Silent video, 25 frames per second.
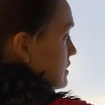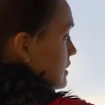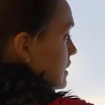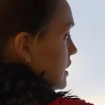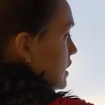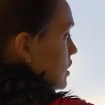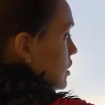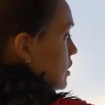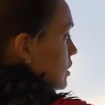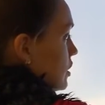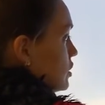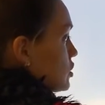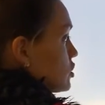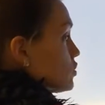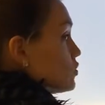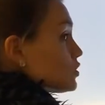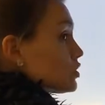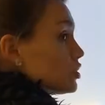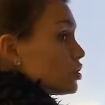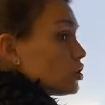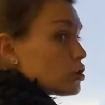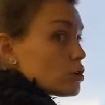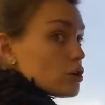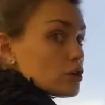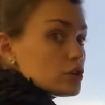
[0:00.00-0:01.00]
here, you
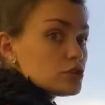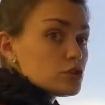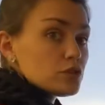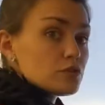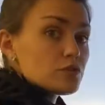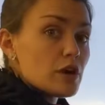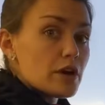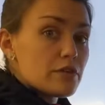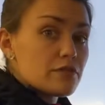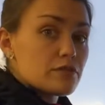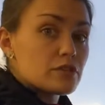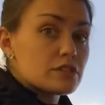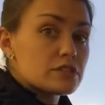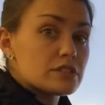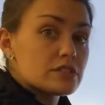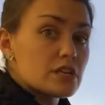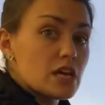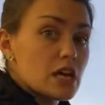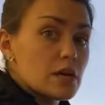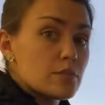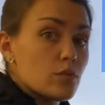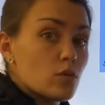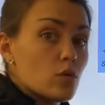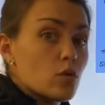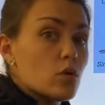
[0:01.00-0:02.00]
would look on your reference
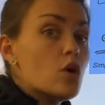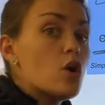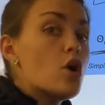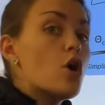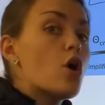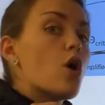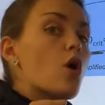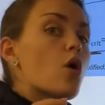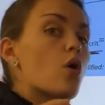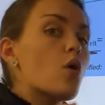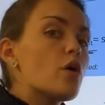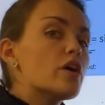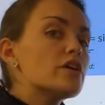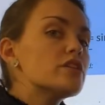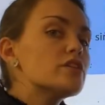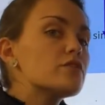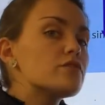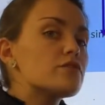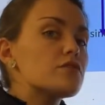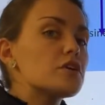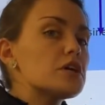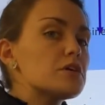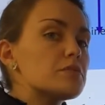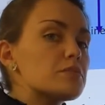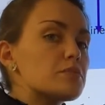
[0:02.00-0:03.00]
table. On the
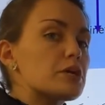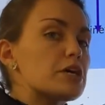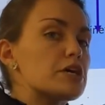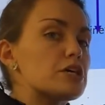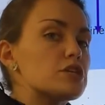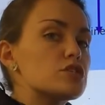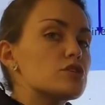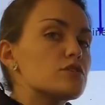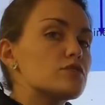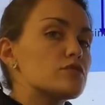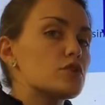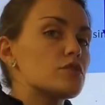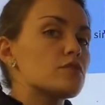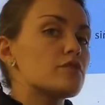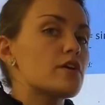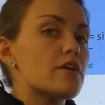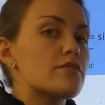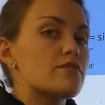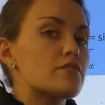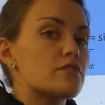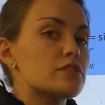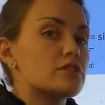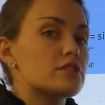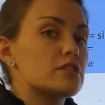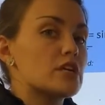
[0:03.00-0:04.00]
front page of your
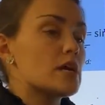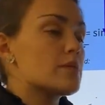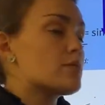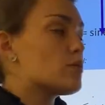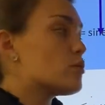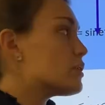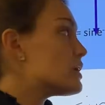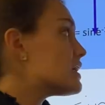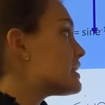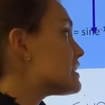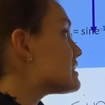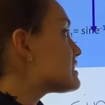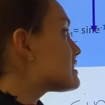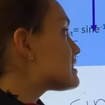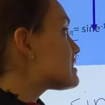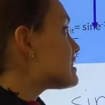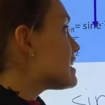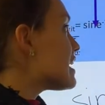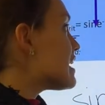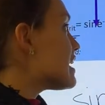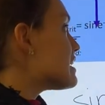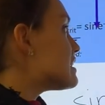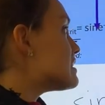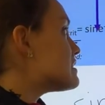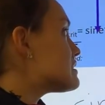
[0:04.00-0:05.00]
reference table, it
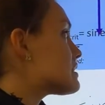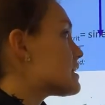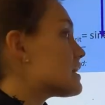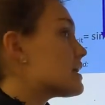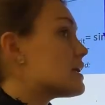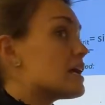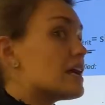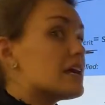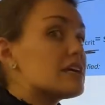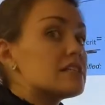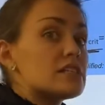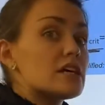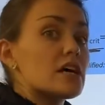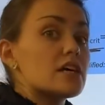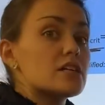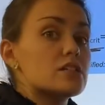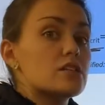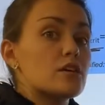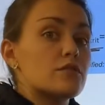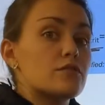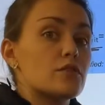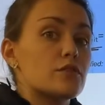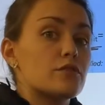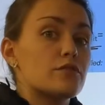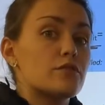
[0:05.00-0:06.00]
says index
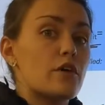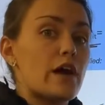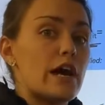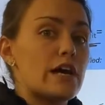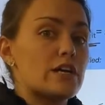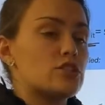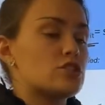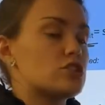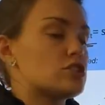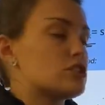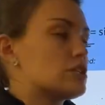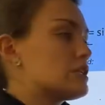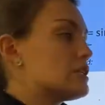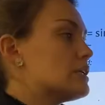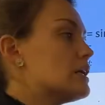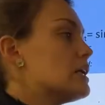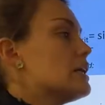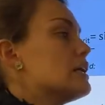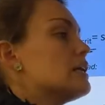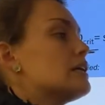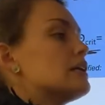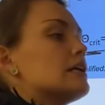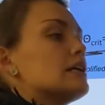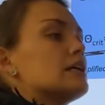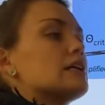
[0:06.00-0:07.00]
of refraction,
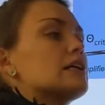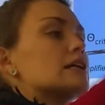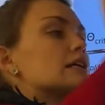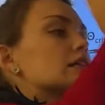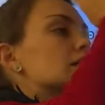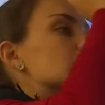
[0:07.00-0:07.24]
and it